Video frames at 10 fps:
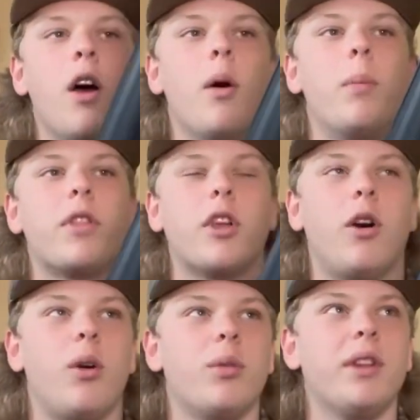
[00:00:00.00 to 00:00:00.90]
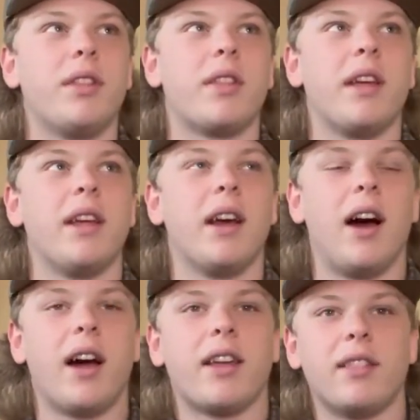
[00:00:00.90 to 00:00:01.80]
But the only thing
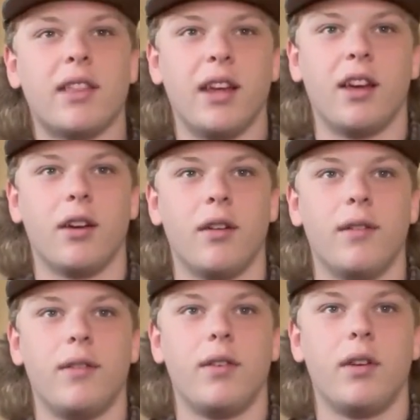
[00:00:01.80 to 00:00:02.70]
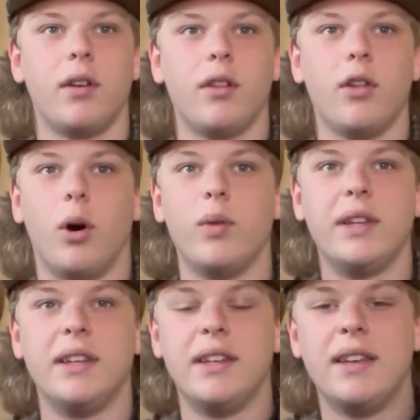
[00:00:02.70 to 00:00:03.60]
I can think of, the only
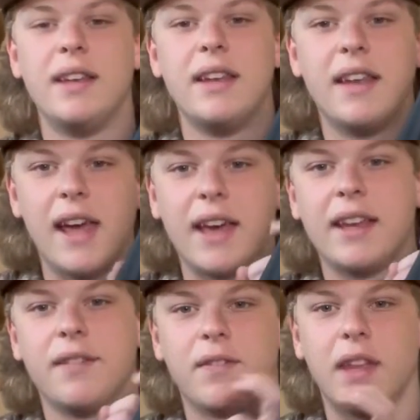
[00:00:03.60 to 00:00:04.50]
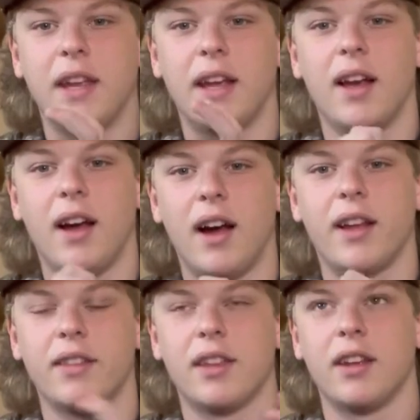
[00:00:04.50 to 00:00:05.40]
negative thing I
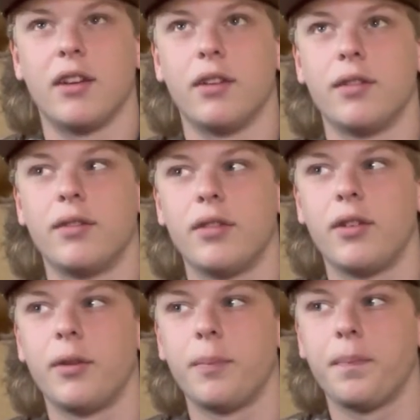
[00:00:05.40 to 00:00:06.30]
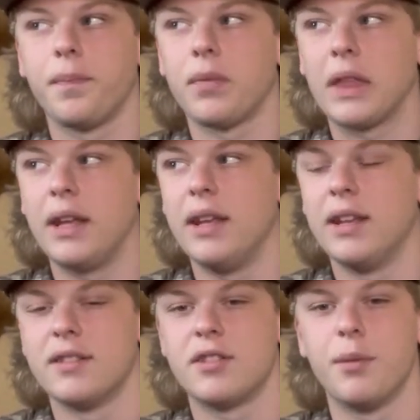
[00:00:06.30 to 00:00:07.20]
can think of
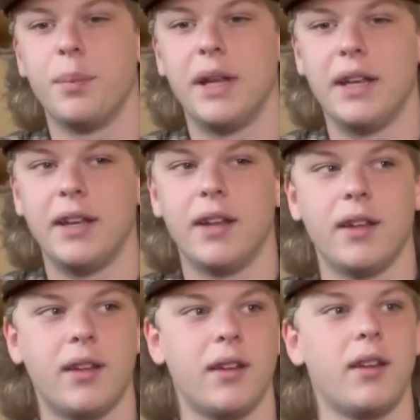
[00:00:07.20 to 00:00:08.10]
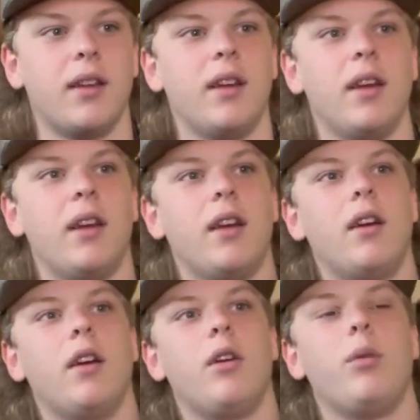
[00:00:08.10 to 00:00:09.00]
is the bead.
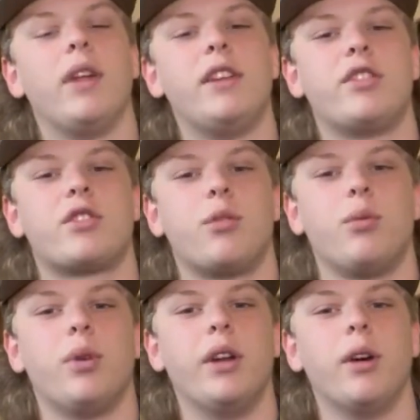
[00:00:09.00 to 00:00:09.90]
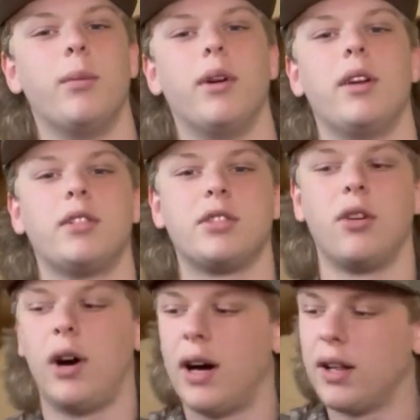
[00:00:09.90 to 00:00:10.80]
Really just the rib. So
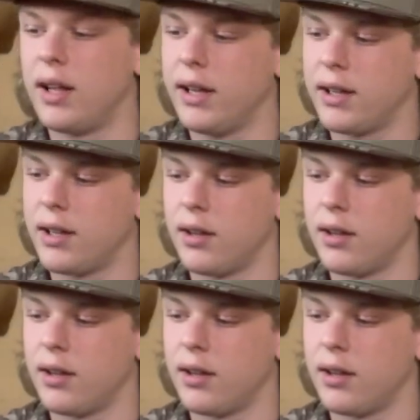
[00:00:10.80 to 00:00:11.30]
I like